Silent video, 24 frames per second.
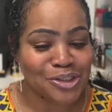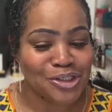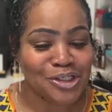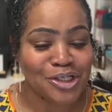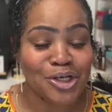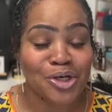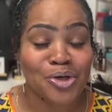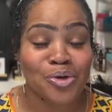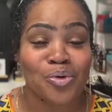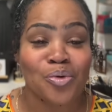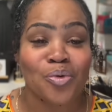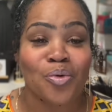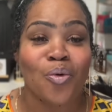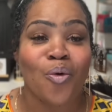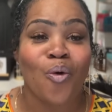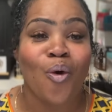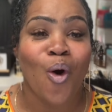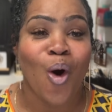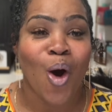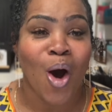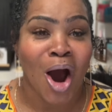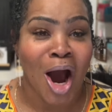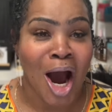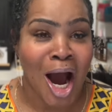
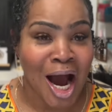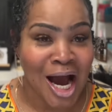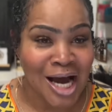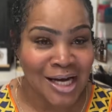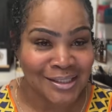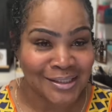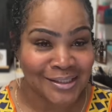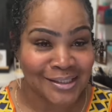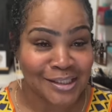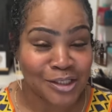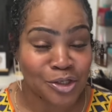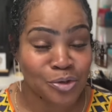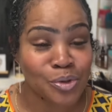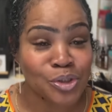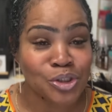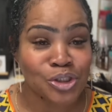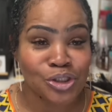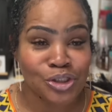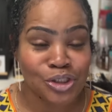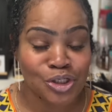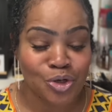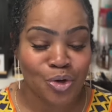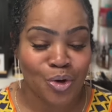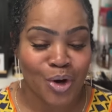Dior.
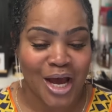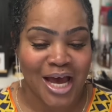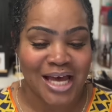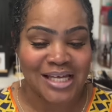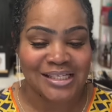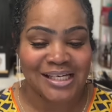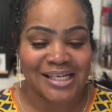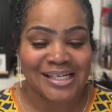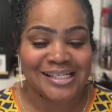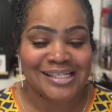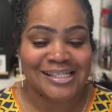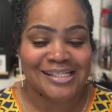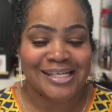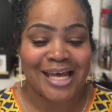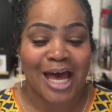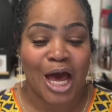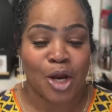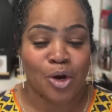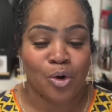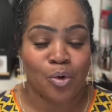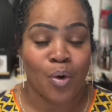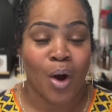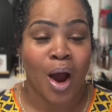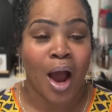Christian Dior has a
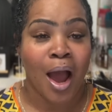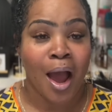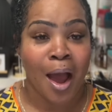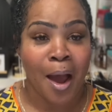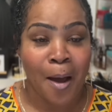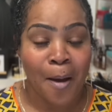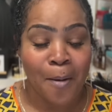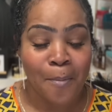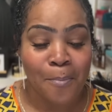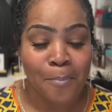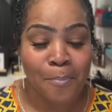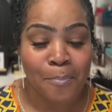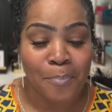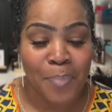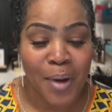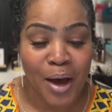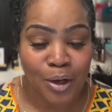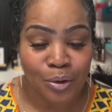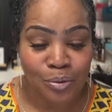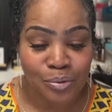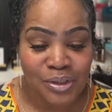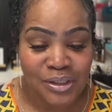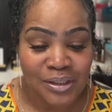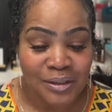saddle
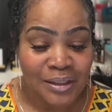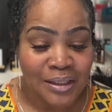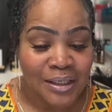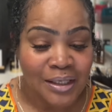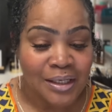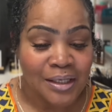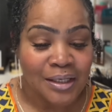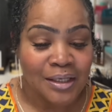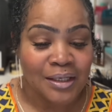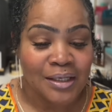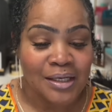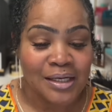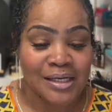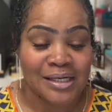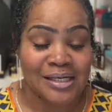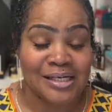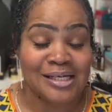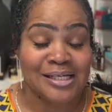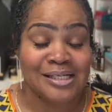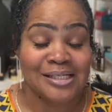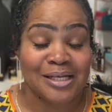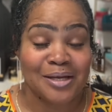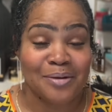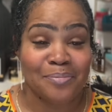belt. It
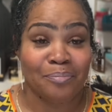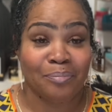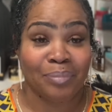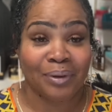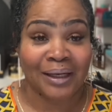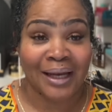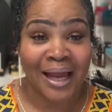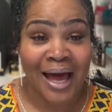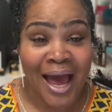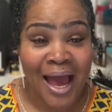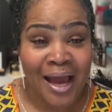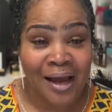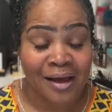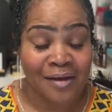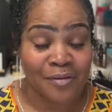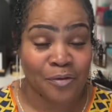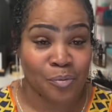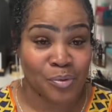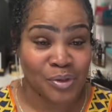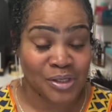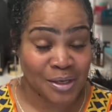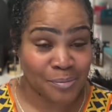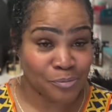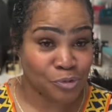is in black. The
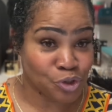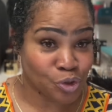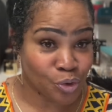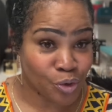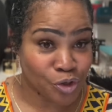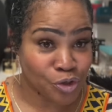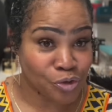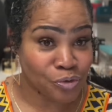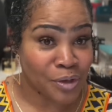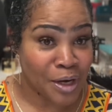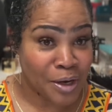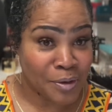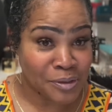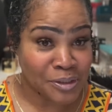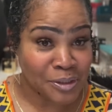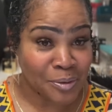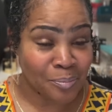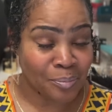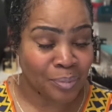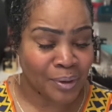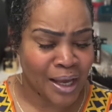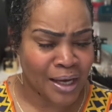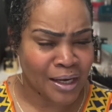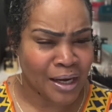one I'm showing you now is
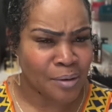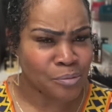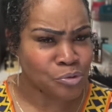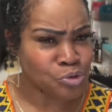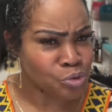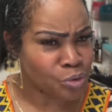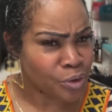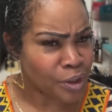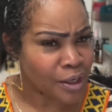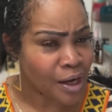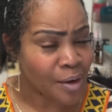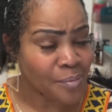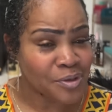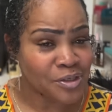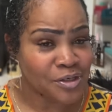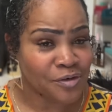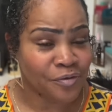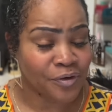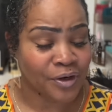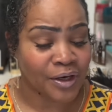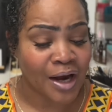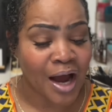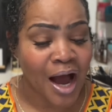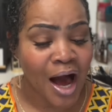in black. I'm sure they come in
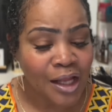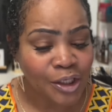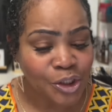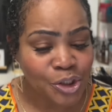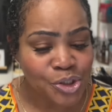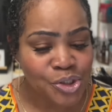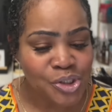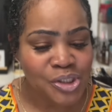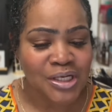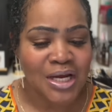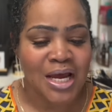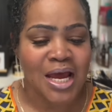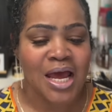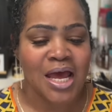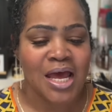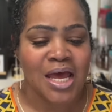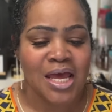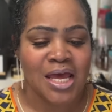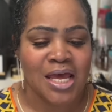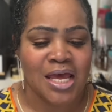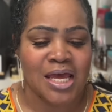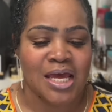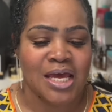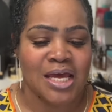different colors.
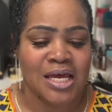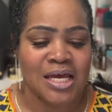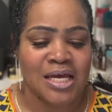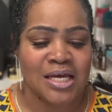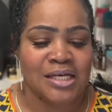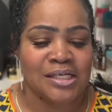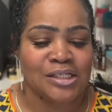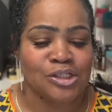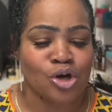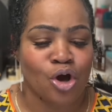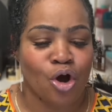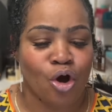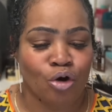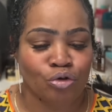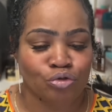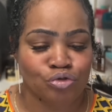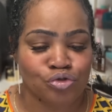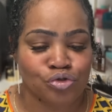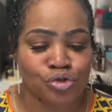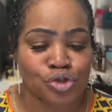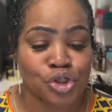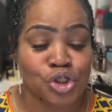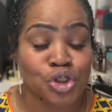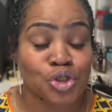It is
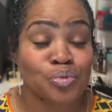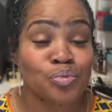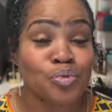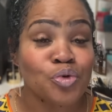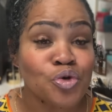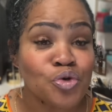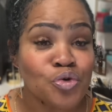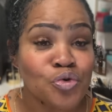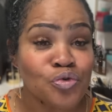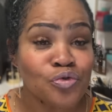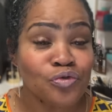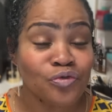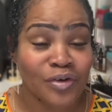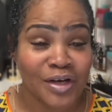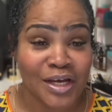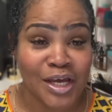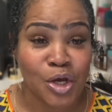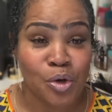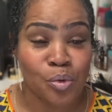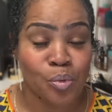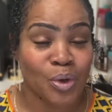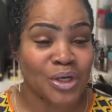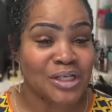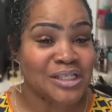ultra smooth.
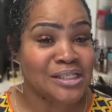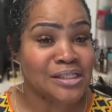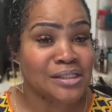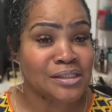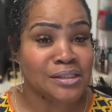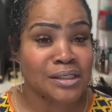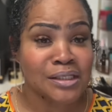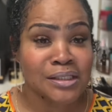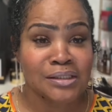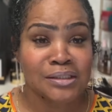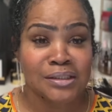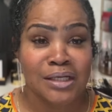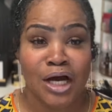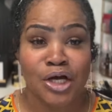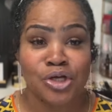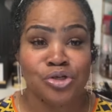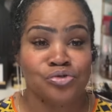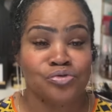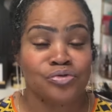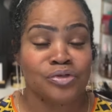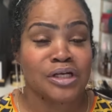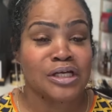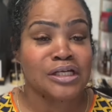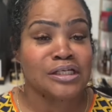He wants
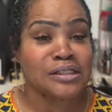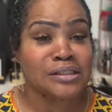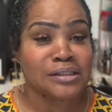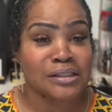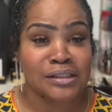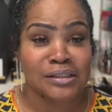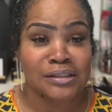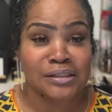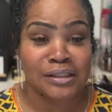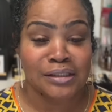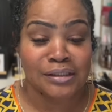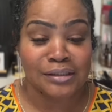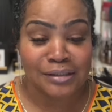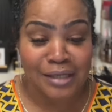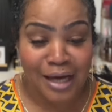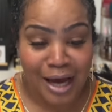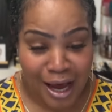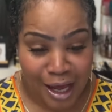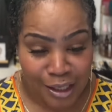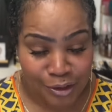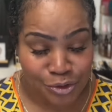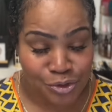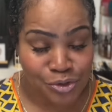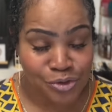
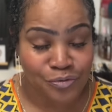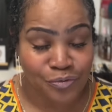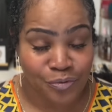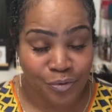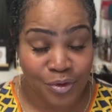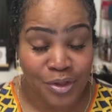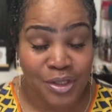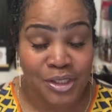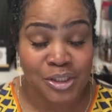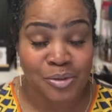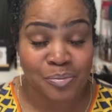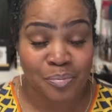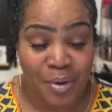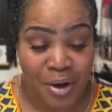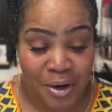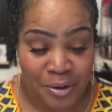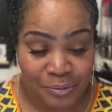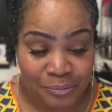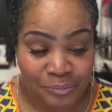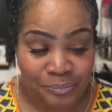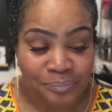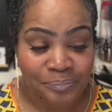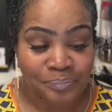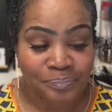$660 for this belt.